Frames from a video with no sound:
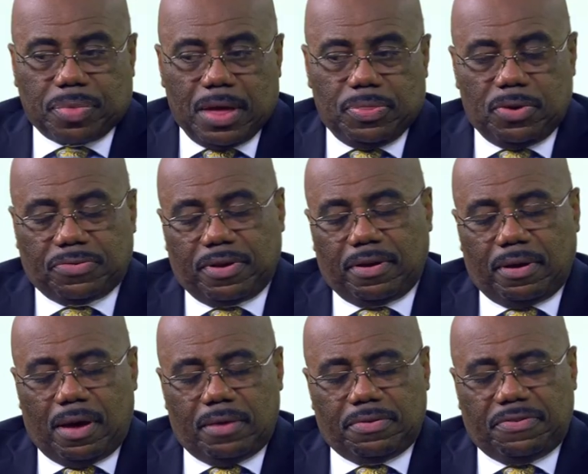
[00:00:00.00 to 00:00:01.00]
there's a
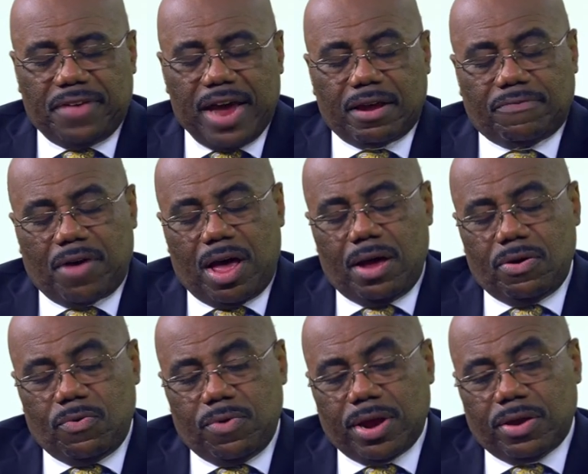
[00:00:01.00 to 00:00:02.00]
set of
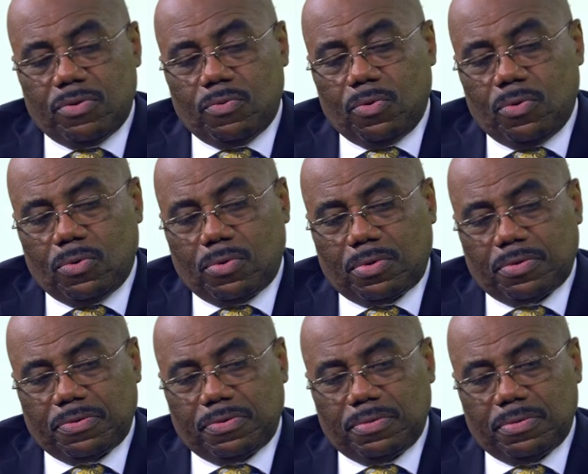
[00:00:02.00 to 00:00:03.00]
unwritten
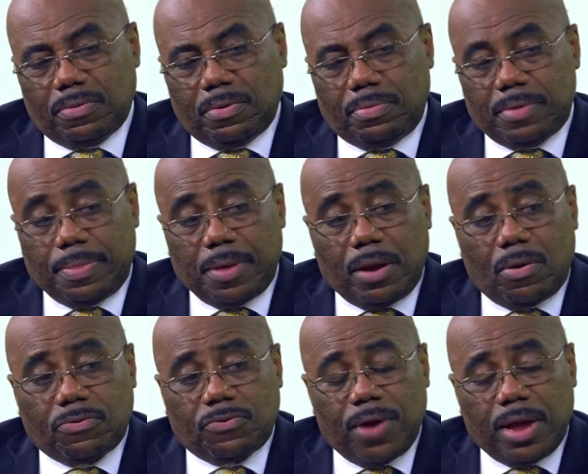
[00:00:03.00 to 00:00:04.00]
rules that they
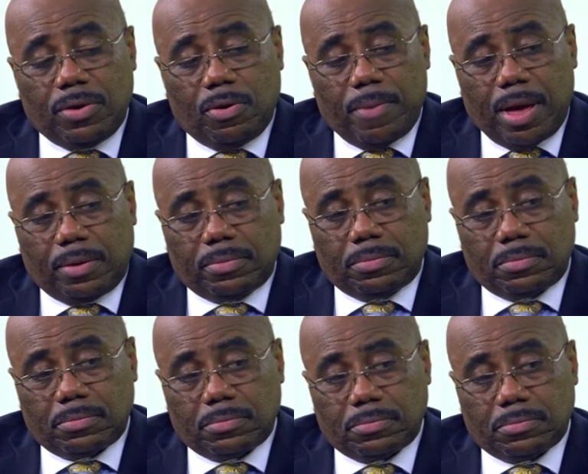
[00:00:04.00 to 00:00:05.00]
don't train you about.
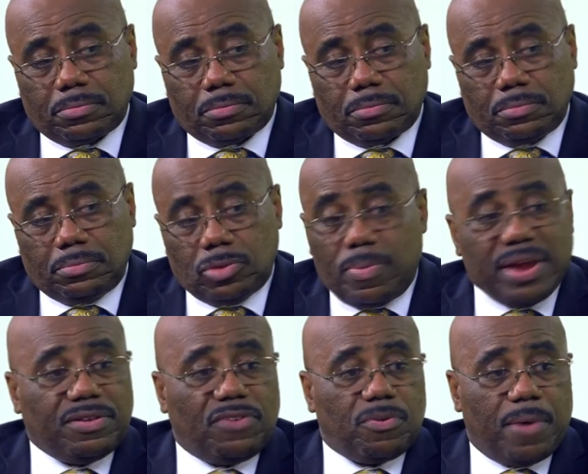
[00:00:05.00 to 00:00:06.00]
Nobody
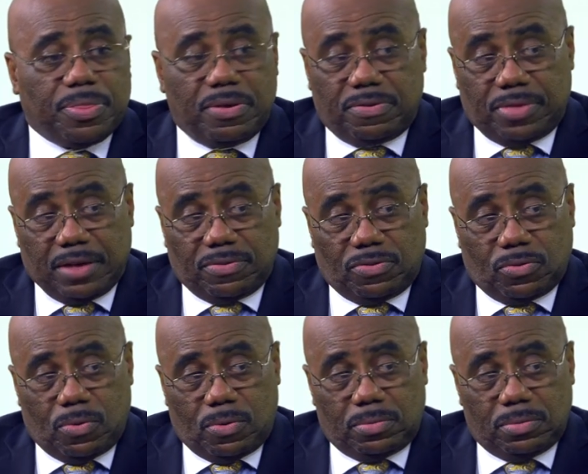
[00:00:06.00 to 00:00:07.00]
tells you about these things in
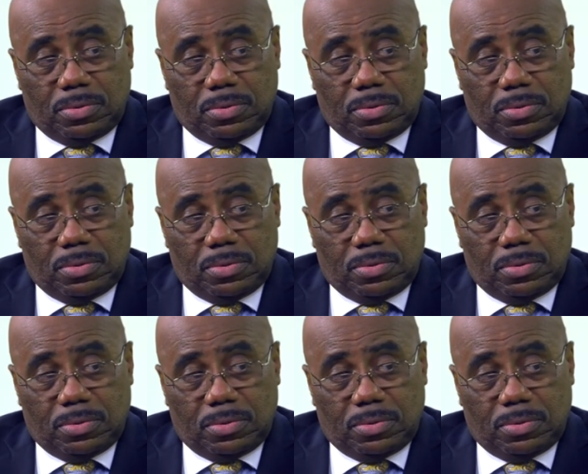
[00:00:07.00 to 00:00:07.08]
school.